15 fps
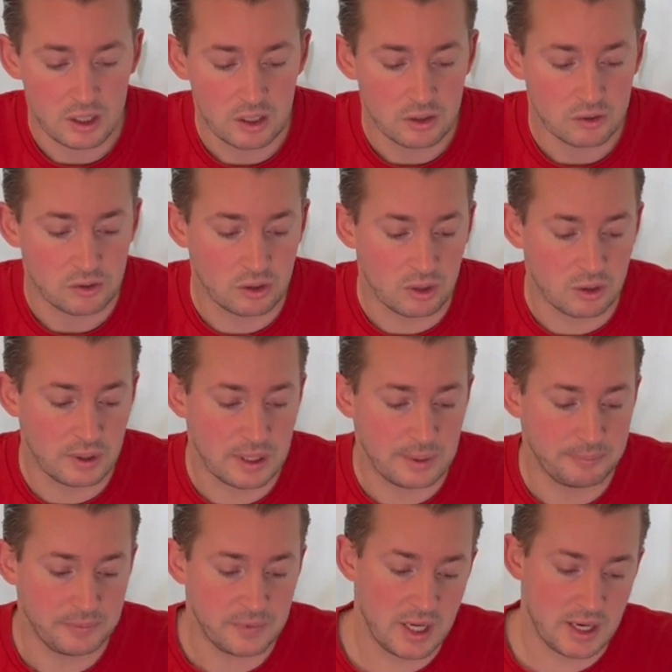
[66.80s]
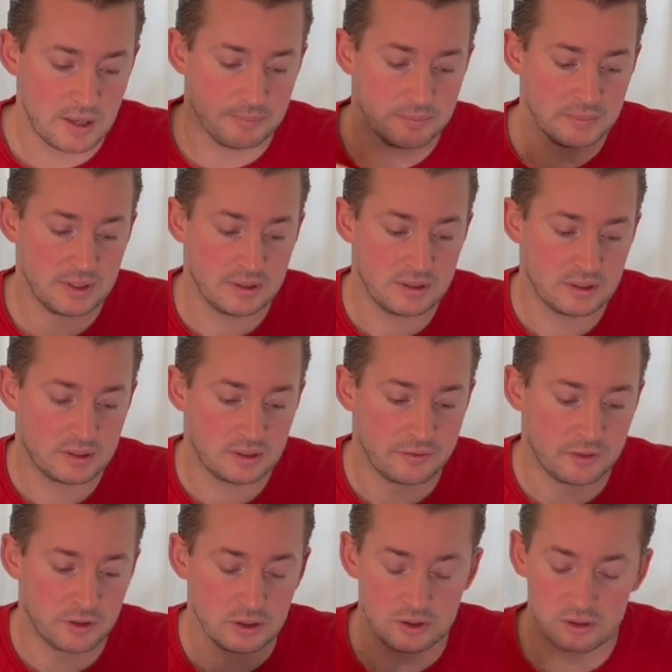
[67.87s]
So yeah, this is the
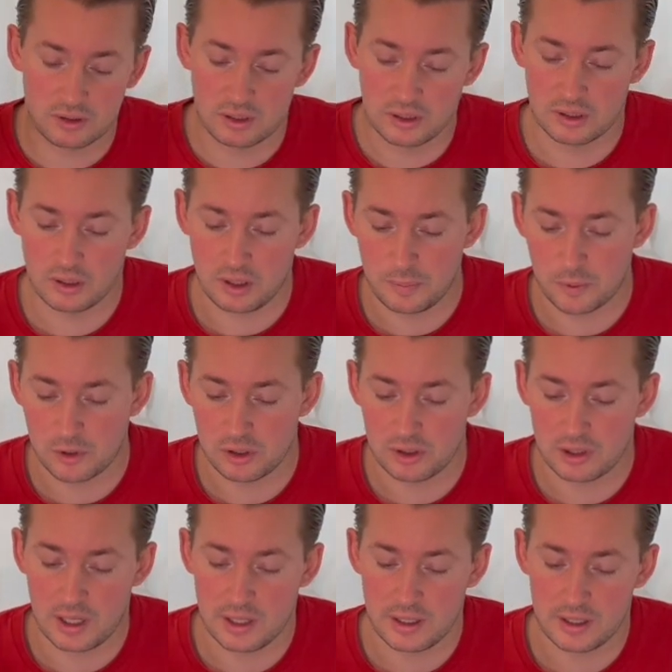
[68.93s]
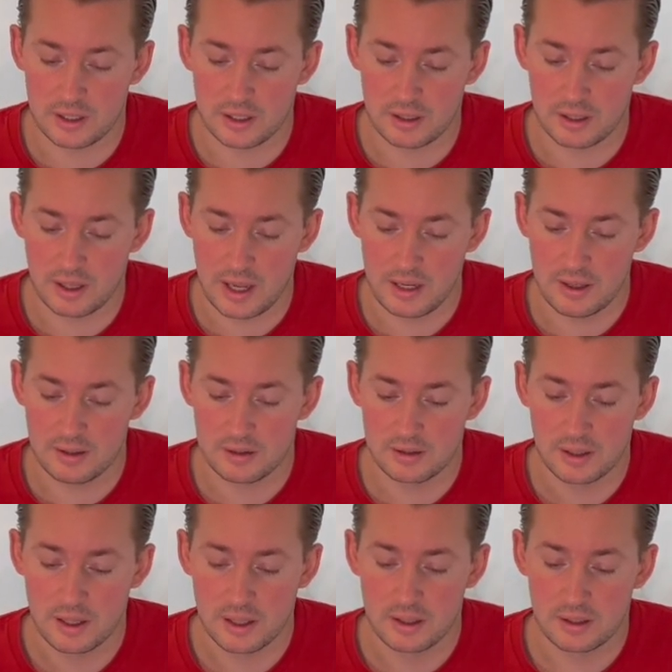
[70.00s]
first option I add,
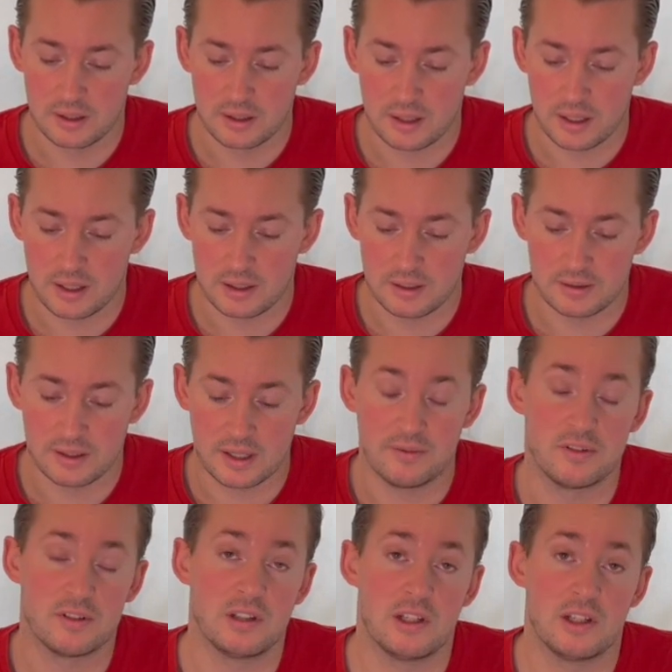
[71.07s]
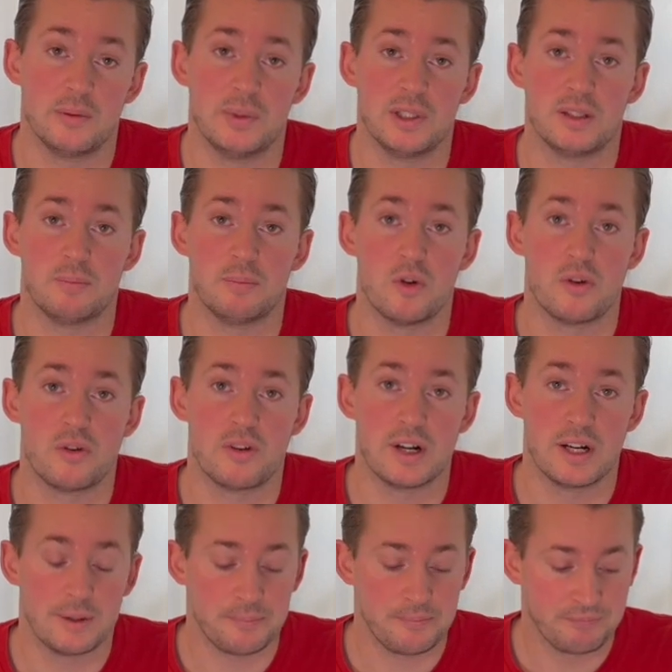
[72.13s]
and it gives a little bit
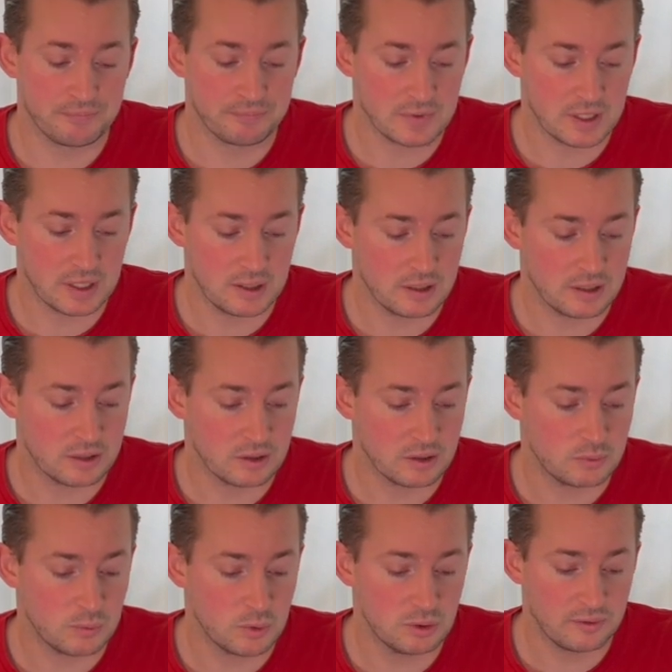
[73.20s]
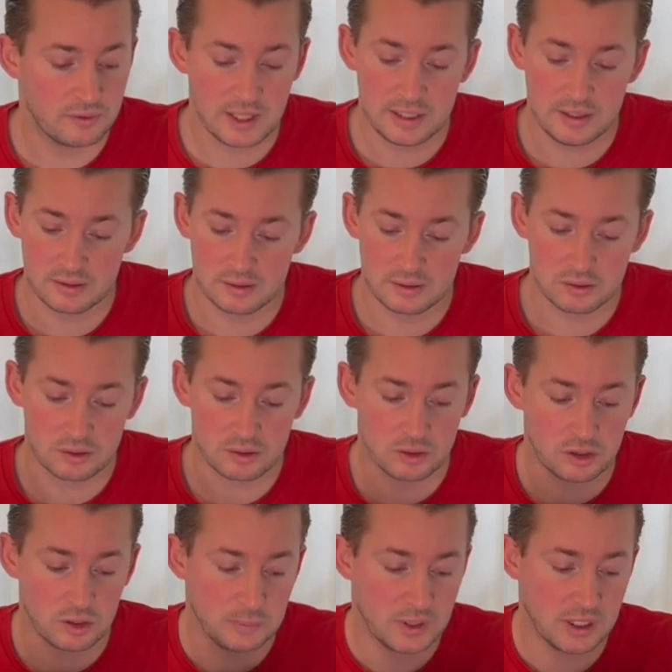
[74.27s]
more smooth flex to the
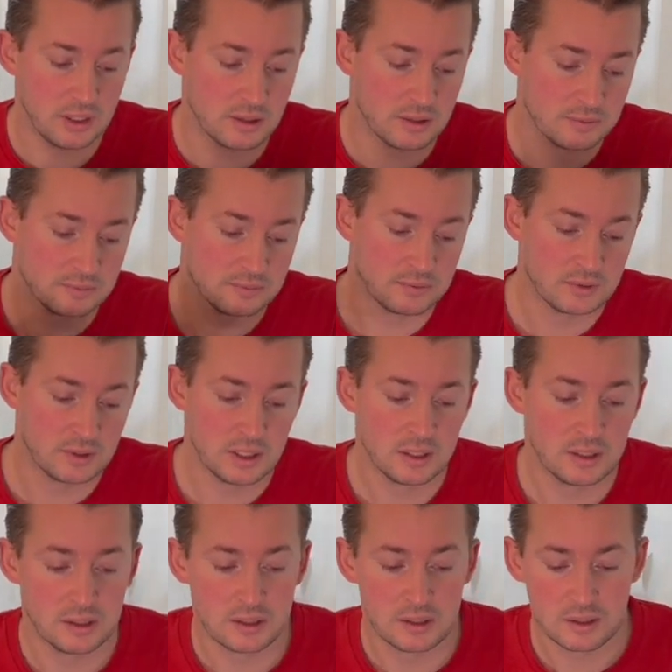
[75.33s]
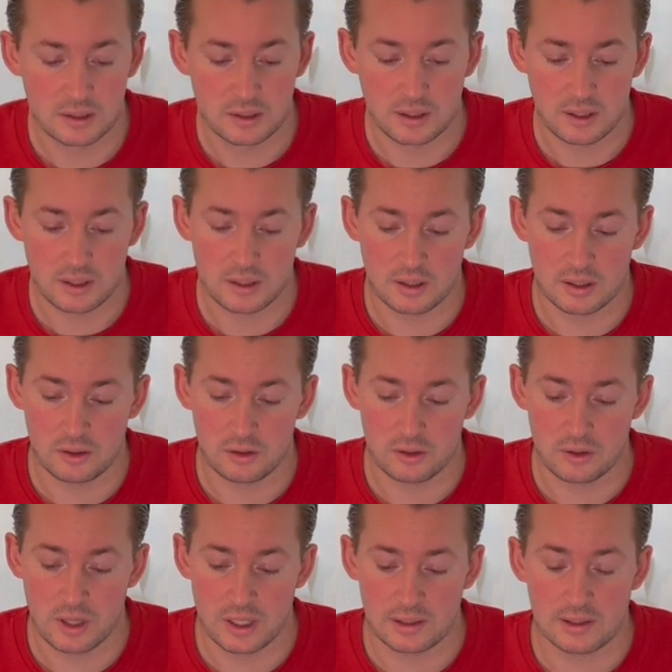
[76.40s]
top deck. You
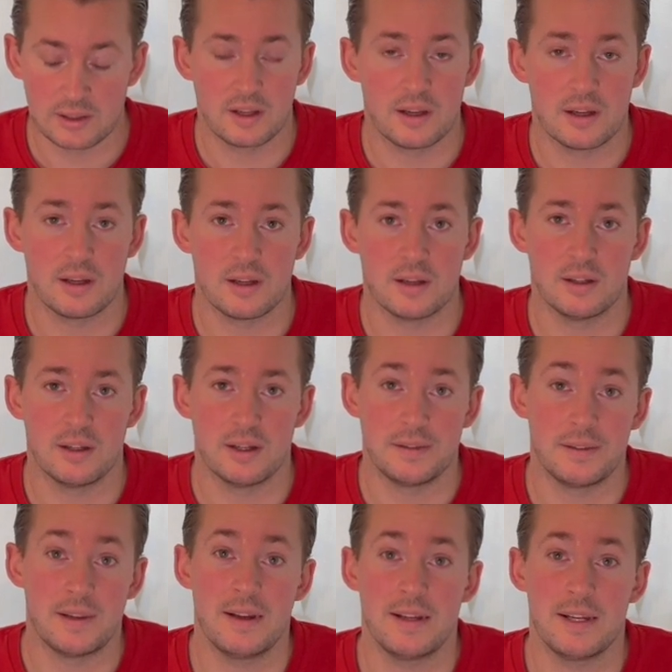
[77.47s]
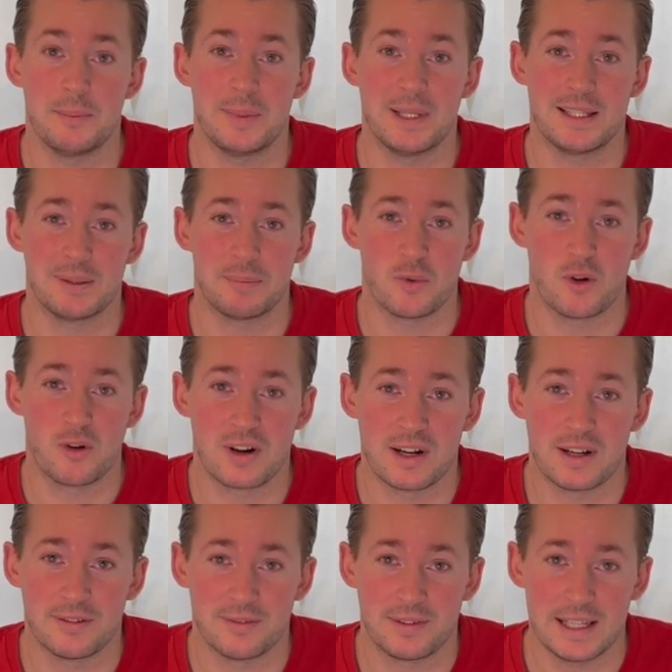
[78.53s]
get a tiny bit
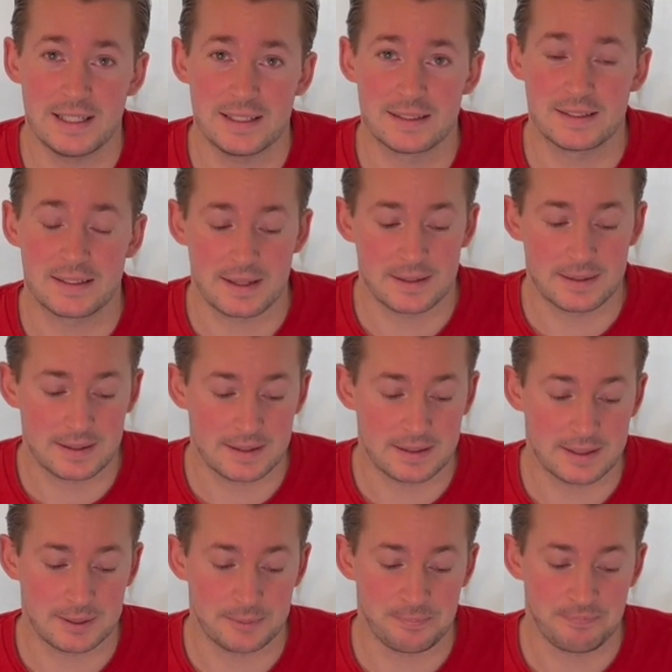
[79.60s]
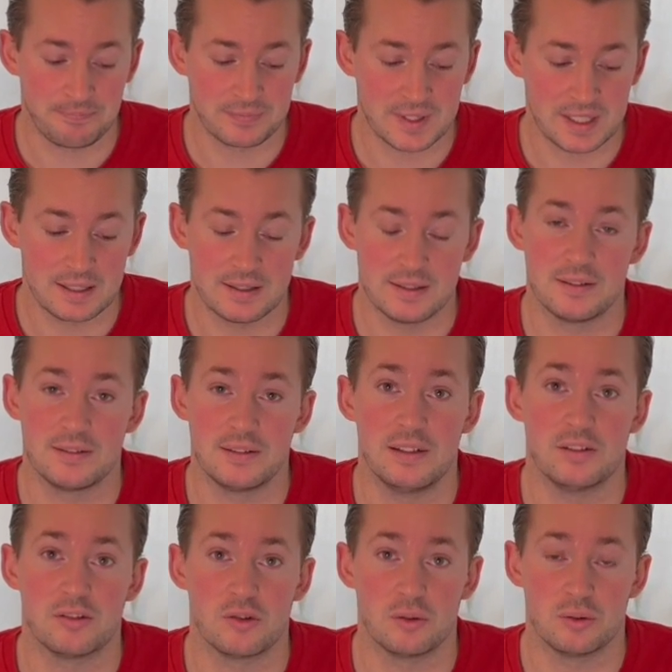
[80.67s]
more flex than the steel
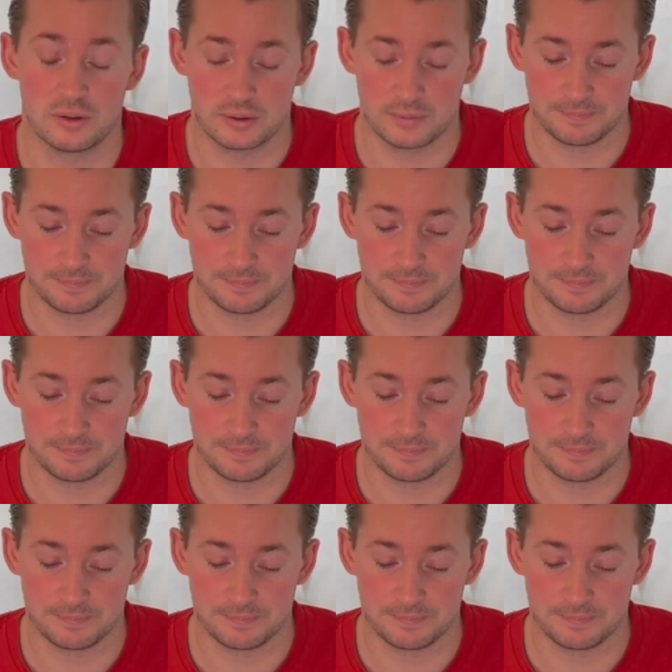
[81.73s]
screws.